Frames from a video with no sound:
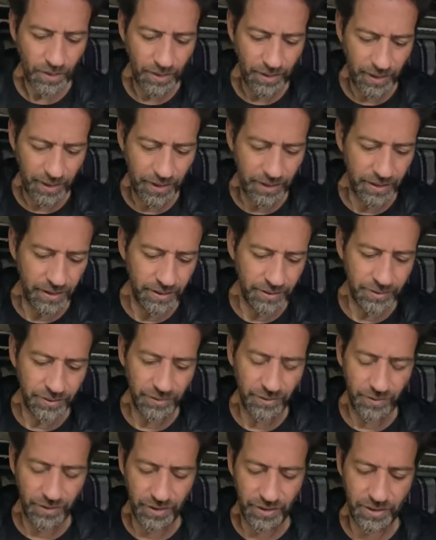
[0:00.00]

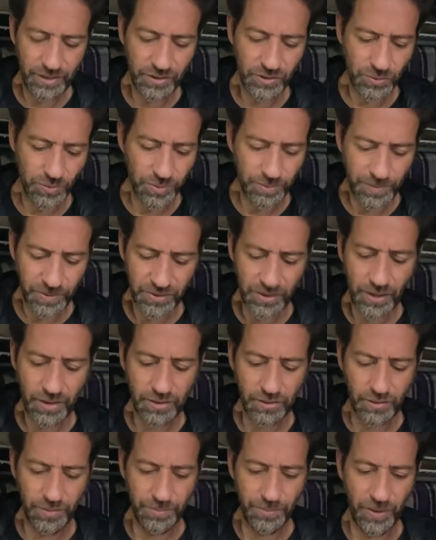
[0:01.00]
And the sweet
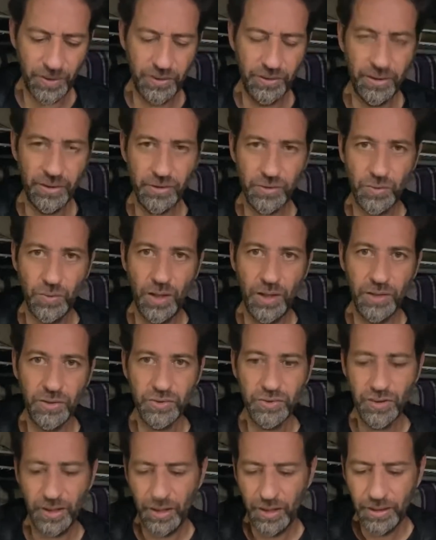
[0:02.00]
potato and butternut
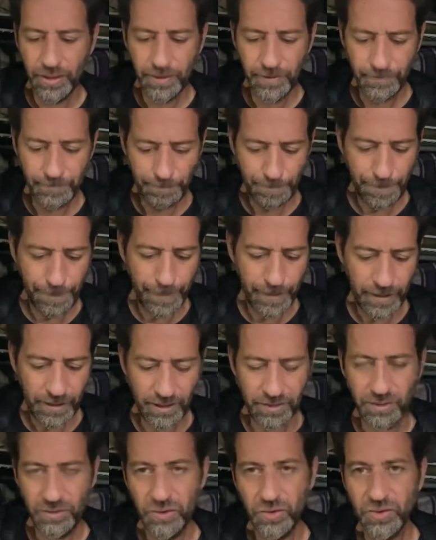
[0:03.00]
squash
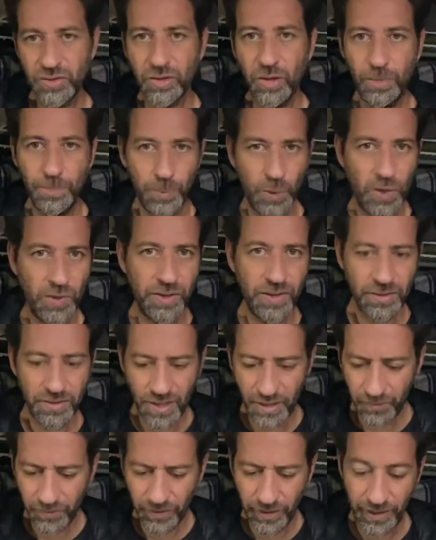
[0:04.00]
isn't just all broken
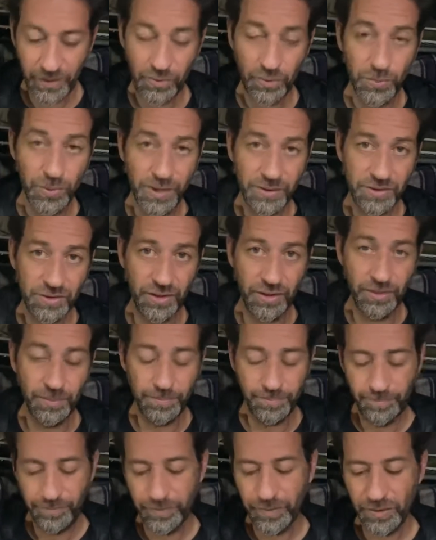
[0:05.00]
down like the rest of the
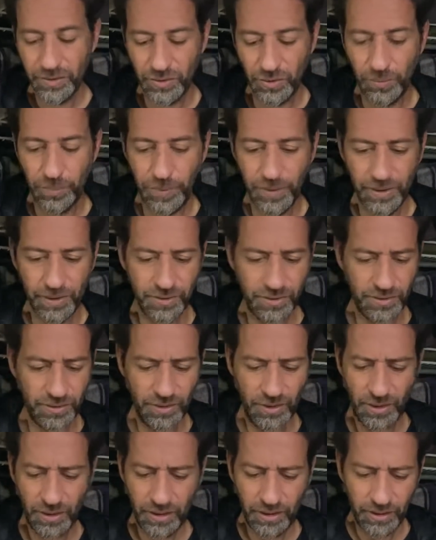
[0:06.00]
soup is.
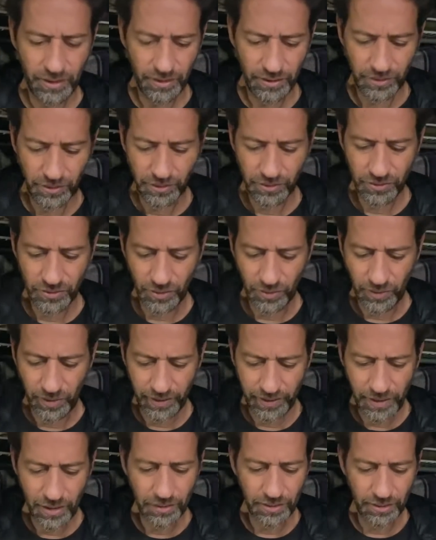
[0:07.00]
So I
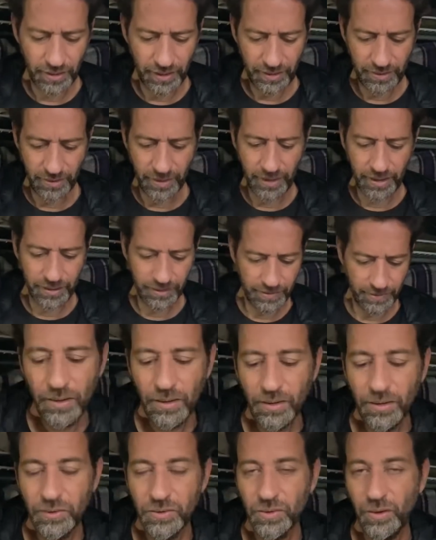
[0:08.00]
kind of like that.
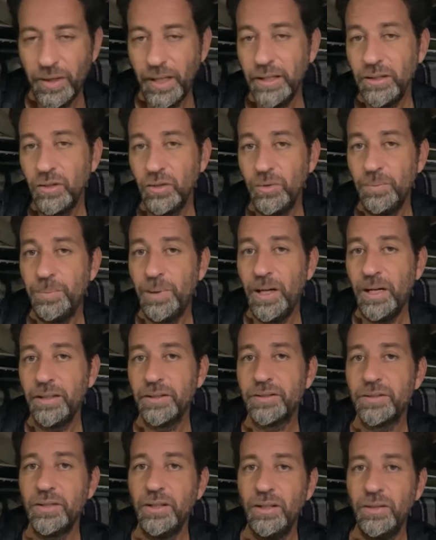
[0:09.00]
So that little
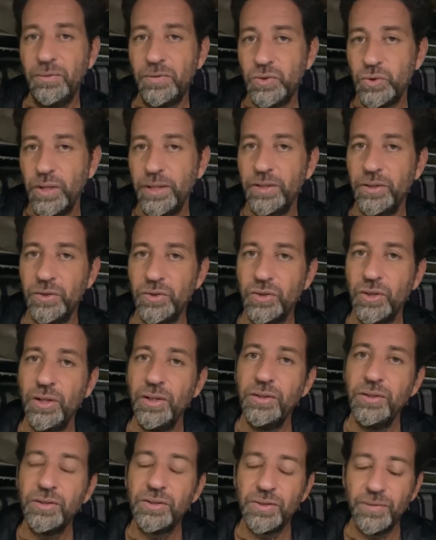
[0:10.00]
box of Trader
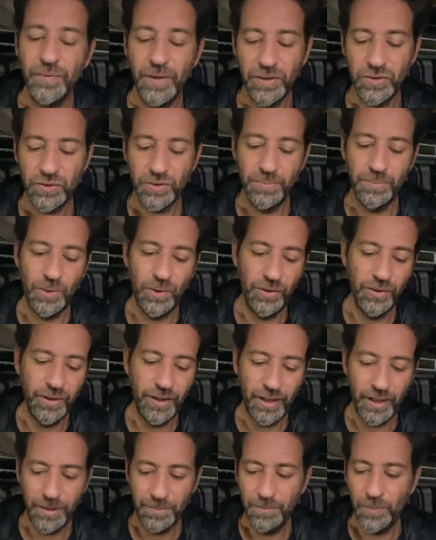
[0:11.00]
Joe's vegetable
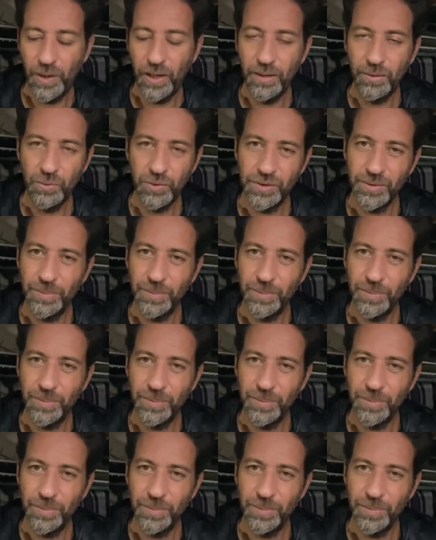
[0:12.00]
that I bought was